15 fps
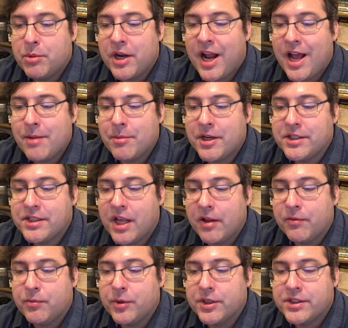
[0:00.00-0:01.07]
I
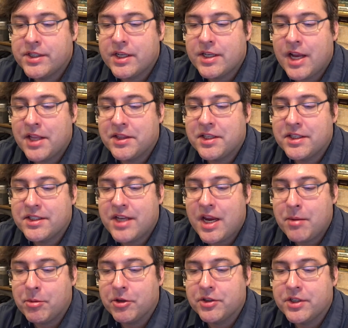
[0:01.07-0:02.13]
myself will sit at this
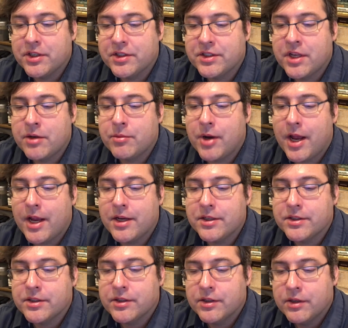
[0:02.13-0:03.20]
table till
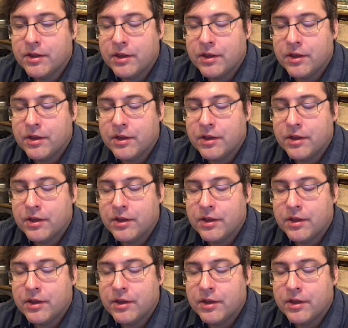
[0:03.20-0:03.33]
sunrise."